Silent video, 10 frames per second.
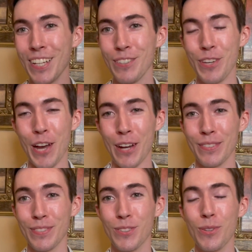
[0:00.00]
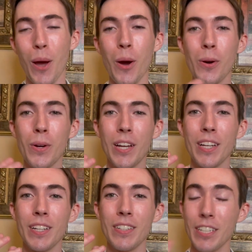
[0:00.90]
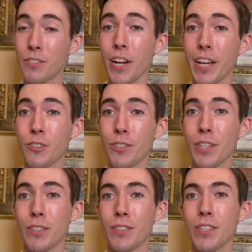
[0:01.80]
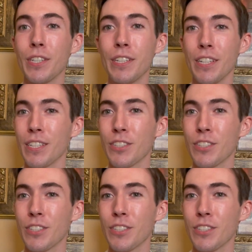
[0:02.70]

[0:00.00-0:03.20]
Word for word: Yeah, so it's very interesting to see